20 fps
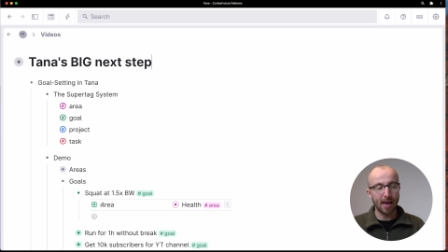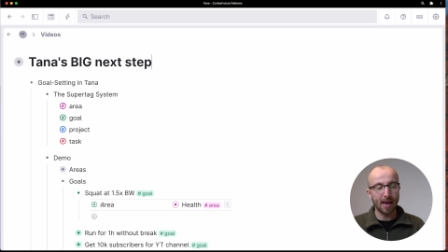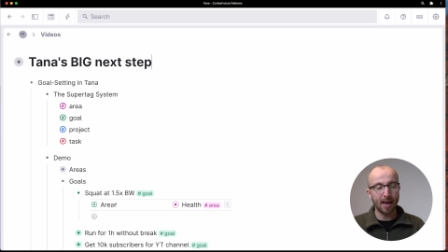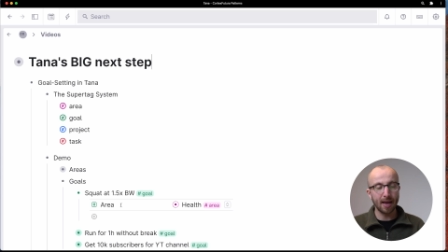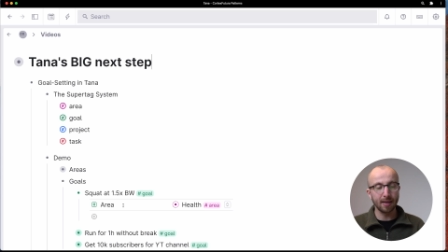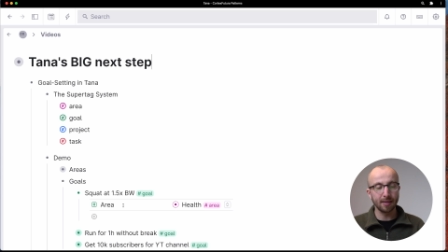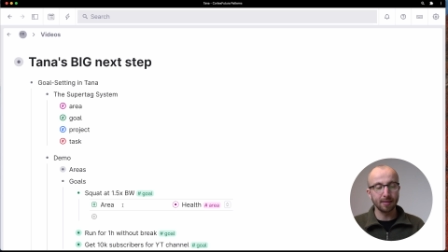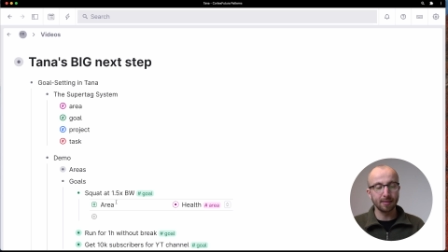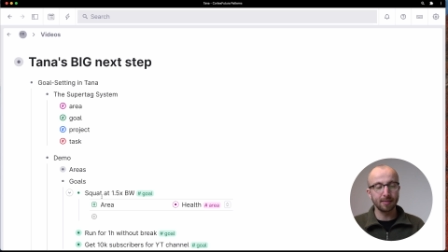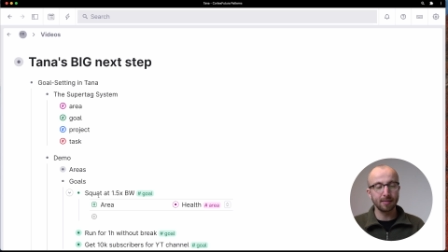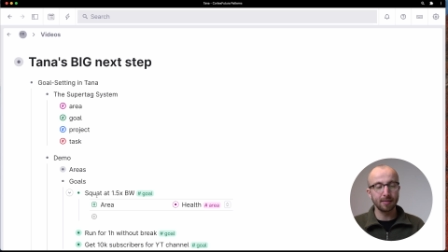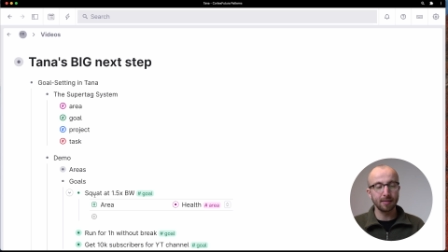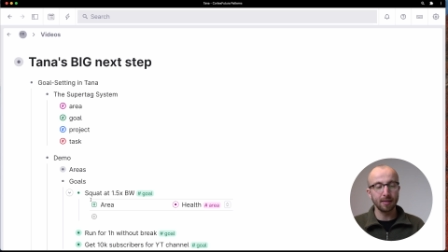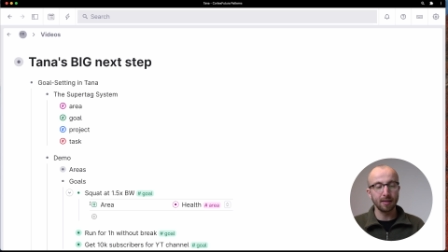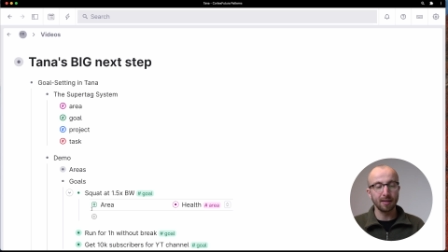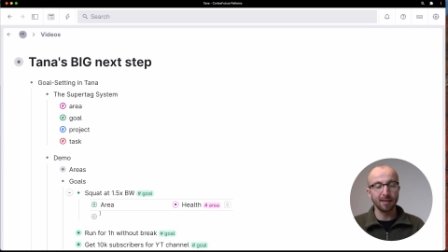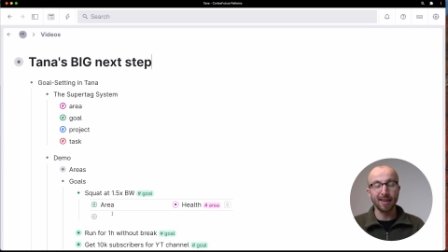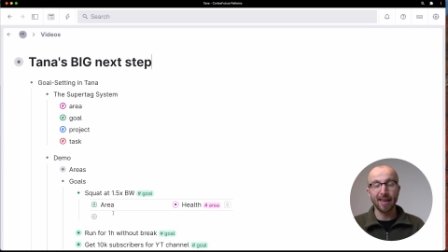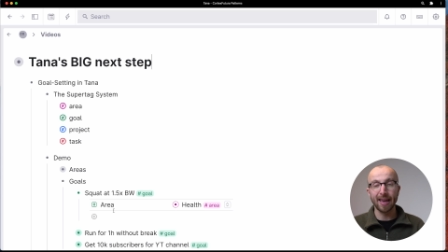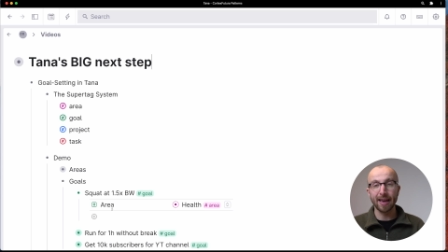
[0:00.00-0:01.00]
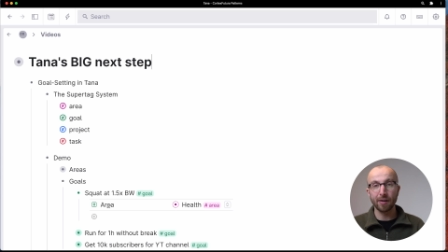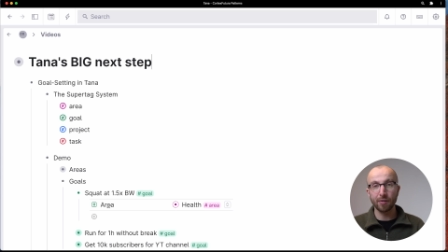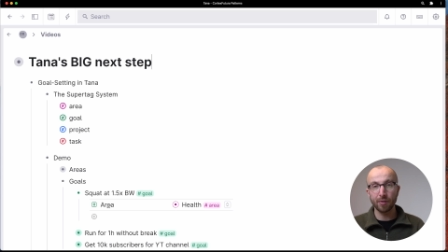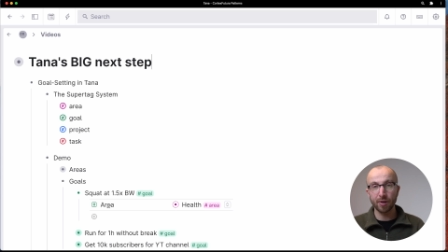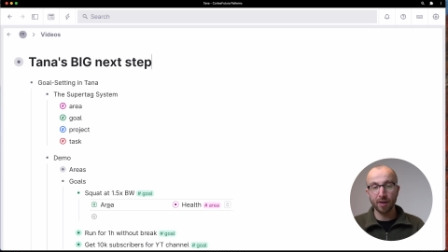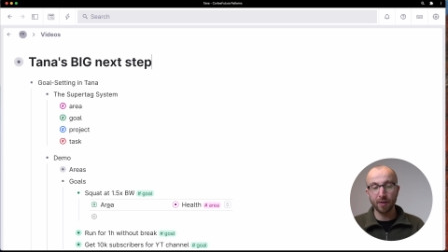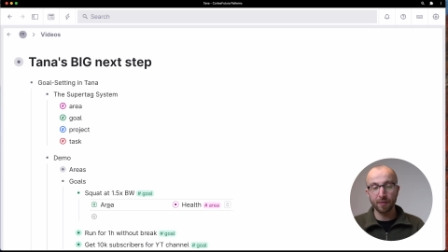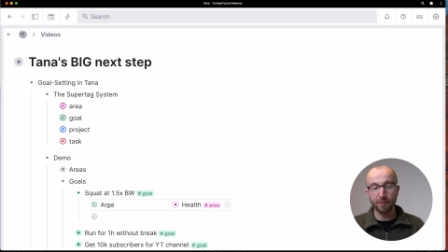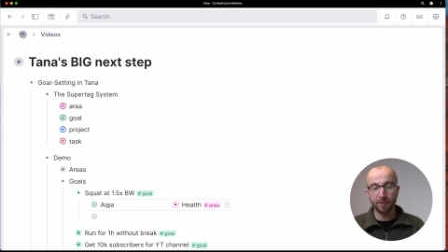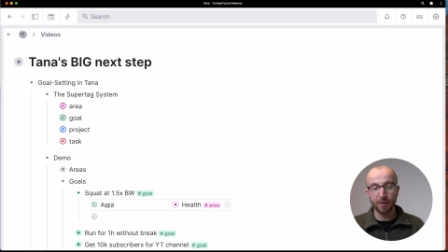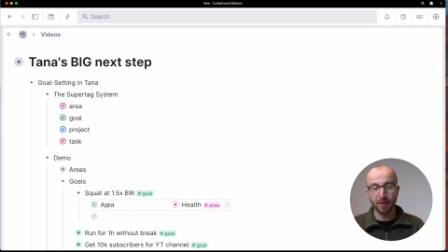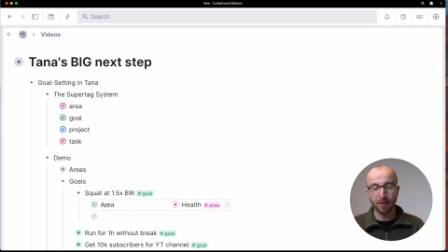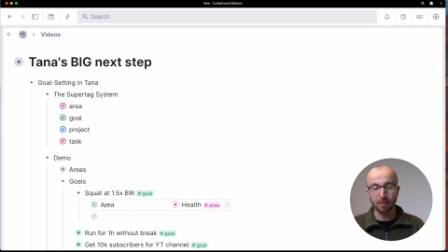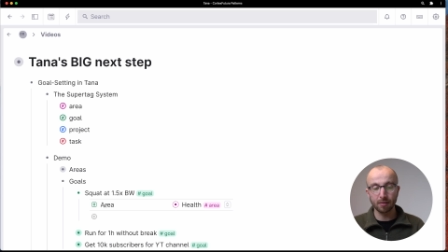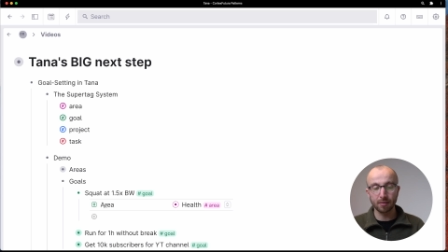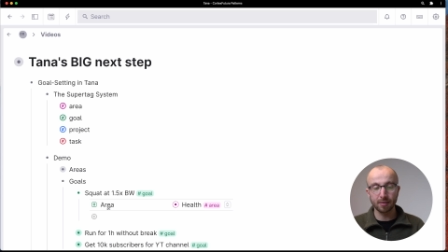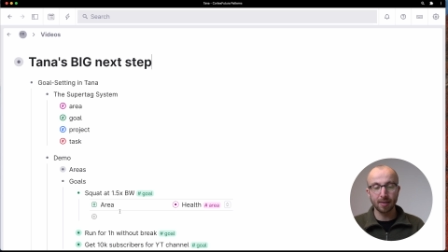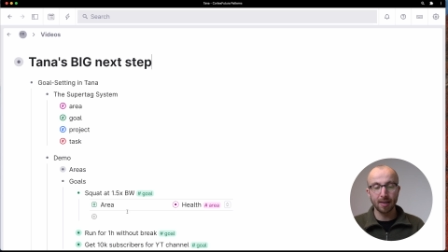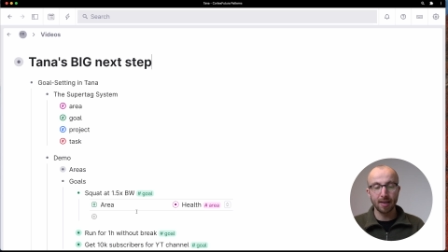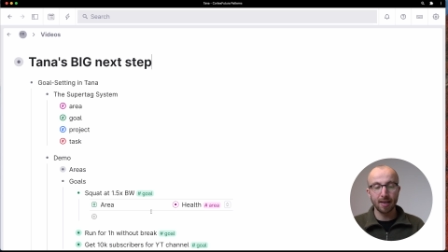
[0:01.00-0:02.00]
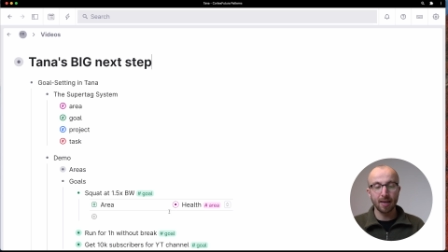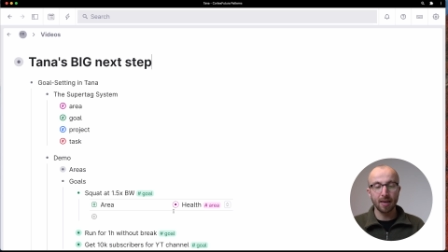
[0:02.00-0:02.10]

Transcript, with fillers: has an area field